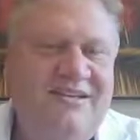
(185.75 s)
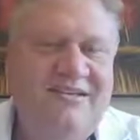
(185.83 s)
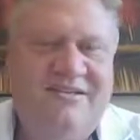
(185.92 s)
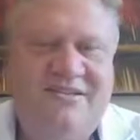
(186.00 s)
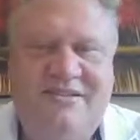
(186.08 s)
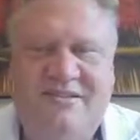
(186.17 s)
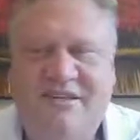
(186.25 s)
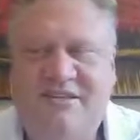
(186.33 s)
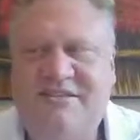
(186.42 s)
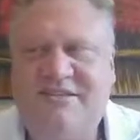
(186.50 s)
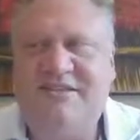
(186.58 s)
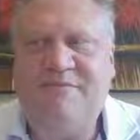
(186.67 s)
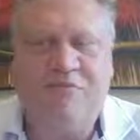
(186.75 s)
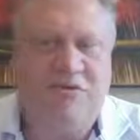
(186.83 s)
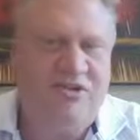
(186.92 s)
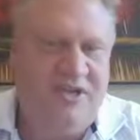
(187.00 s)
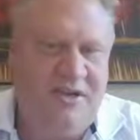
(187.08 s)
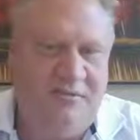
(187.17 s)

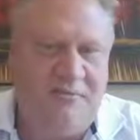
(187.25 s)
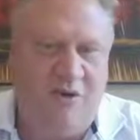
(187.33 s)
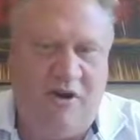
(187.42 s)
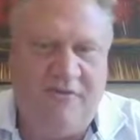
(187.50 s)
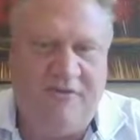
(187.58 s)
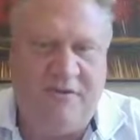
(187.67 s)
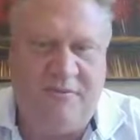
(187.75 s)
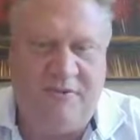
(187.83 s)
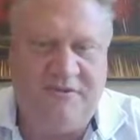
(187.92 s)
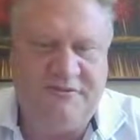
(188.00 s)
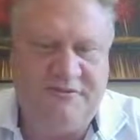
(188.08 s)
60% profitable,